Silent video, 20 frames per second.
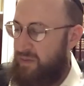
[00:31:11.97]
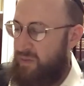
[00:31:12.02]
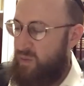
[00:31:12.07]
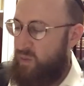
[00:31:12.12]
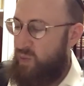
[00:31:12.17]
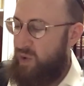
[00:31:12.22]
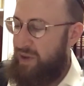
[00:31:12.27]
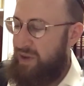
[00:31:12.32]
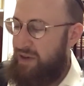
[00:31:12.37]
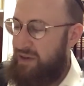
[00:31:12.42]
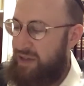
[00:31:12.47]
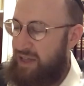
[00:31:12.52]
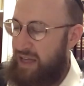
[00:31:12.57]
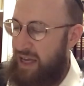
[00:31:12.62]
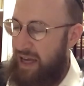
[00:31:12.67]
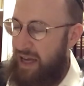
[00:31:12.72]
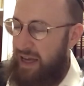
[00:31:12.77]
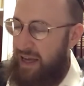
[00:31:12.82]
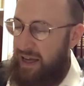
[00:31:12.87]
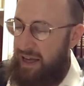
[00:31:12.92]
When there's
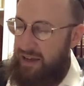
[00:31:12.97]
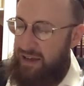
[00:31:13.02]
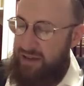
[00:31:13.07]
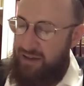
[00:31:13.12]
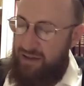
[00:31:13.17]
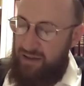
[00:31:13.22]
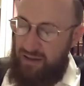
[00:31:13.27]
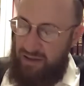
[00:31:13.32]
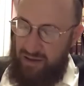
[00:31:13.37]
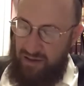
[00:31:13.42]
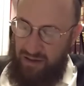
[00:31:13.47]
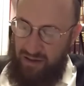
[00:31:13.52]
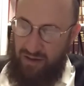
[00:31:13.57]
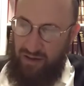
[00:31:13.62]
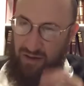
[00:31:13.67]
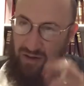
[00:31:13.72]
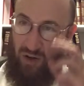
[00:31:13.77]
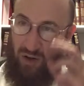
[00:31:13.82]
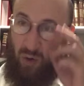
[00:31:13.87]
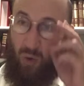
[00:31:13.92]
an
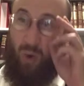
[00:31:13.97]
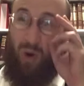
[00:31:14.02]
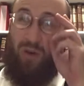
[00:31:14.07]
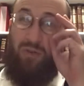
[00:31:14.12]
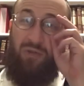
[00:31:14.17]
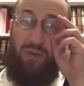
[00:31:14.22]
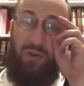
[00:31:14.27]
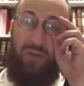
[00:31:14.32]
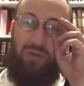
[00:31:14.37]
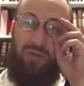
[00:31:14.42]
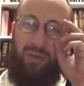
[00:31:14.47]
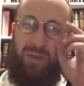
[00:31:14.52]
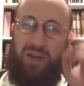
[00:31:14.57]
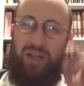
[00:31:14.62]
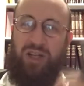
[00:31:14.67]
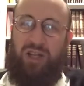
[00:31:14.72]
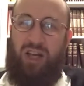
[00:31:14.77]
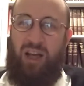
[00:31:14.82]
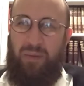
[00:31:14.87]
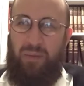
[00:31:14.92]
offer from
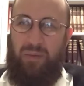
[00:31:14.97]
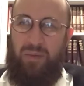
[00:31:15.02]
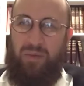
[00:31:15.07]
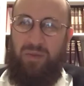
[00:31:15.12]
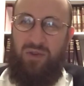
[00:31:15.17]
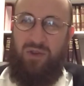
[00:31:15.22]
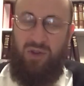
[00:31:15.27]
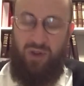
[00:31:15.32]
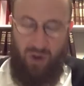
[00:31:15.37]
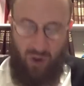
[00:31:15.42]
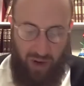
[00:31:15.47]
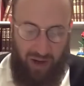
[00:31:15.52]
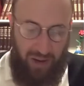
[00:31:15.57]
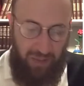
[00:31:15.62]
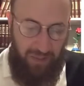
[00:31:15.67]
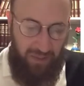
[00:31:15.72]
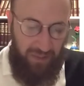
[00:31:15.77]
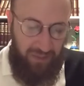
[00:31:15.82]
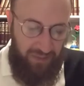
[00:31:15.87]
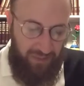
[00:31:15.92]
Hashem to know
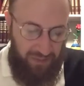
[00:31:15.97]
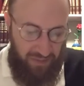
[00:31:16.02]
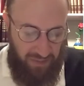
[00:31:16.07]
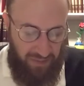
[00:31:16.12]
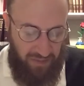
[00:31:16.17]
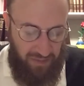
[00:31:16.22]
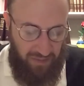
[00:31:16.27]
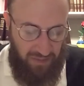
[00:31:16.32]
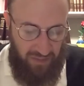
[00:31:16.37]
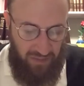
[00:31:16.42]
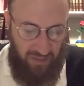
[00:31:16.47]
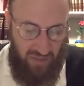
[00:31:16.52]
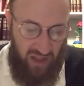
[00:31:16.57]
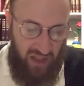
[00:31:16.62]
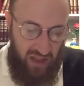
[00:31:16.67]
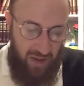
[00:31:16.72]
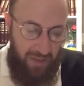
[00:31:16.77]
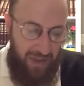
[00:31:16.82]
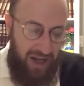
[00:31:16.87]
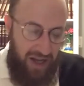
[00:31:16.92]
Him,
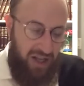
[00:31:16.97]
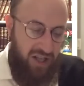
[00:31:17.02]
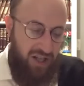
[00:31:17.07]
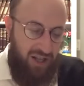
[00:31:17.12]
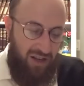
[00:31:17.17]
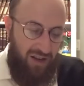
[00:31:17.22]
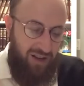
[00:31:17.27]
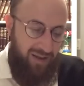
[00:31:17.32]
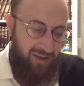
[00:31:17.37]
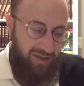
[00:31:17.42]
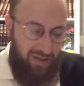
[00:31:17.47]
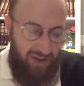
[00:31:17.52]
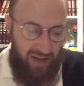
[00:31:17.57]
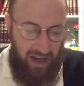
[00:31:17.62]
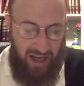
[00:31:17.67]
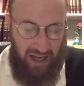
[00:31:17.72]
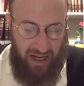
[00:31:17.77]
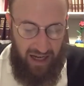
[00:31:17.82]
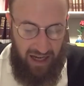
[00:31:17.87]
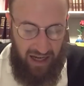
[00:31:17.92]
there's the mention of
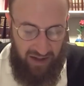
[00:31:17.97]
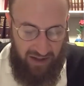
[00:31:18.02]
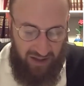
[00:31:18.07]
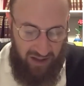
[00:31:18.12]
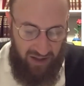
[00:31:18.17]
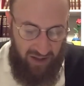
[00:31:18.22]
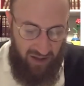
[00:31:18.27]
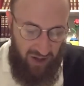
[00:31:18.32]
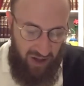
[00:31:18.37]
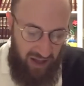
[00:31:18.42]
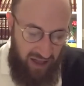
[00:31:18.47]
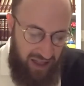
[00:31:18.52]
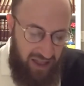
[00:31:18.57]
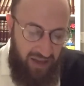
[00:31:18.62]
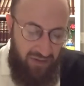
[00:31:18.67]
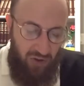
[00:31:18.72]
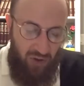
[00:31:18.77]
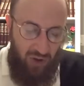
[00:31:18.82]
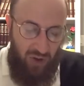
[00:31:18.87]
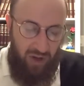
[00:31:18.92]
Eretz Yisrael. And this,
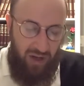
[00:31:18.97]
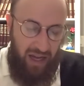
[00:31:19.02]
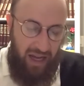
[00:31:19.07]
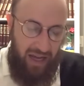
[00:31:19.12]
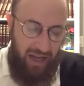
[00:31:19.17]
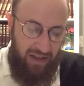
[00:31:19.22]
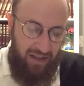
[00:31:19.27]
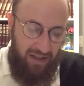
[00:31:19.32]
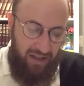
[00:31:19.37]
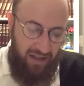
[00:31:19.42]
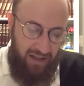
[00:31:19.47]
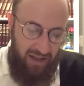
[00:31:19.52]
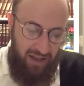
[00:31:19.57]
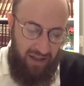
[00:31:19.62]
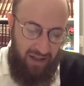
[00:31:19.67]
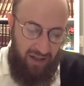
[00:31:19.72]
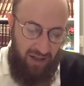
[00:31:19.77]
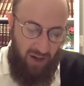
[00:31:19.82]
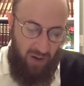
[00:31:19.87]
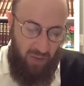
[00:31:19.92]
if you look at
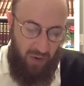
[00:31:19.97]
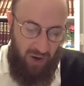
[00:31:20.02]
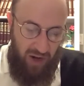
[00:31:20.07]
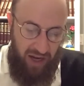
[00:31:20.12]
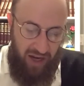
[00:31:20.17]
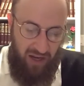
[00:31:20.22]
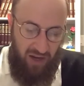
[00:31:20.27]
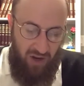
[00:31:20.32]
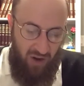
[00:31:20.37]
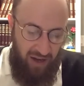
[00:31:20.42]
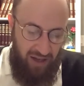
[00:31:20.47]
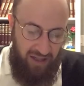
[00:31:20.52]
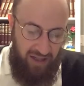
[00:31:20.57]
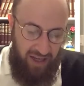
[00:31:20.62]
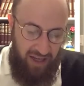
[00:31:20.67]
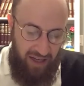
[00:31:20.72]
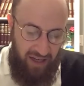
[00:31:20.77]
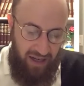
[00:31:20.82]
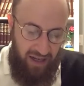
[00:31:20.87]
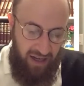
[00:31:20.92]
number 8, 9,
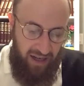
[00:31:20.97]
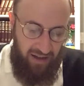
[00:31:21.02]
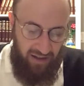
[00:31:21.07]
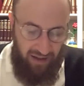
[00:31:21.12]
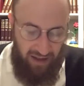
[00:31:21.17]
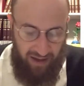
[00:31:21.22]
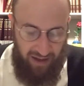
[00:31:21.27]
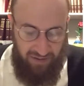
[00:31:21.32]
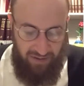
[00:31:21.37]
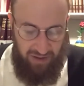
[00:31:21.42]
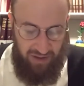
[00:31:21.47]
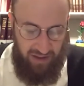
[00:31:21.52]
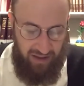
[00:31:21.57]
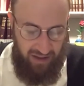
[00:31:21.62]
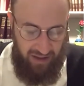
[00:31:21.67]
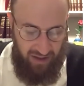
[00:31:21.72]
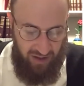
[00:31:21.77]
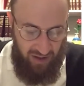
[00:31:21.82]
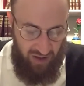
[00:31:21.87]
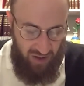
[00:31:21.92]
10, and 11
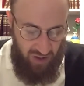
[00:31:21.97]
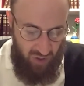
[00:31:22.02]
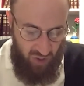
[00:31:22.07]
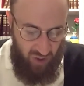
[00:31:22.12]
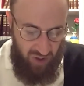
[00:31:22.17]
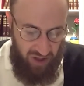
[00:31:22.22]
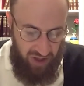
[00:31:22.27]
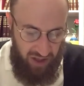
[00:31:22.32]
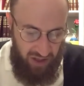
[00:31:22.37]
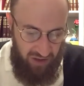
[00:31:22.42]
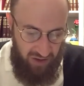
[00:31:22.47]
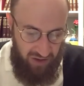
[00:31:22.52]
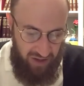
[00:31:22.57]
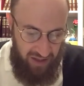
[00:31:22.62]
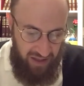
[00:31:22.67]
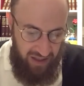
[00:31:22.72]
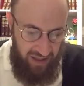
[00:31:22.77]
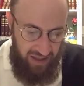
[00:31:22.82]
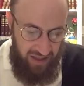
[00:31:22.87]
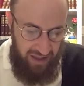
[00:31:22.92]
in the source sheet, you'll
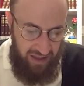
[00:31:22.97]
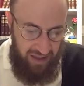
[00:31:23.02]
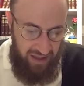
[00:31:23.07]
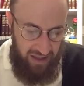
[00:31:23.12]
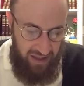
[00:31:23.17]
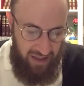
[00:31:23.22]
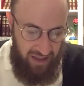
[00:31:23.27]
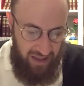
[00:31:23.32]
see this.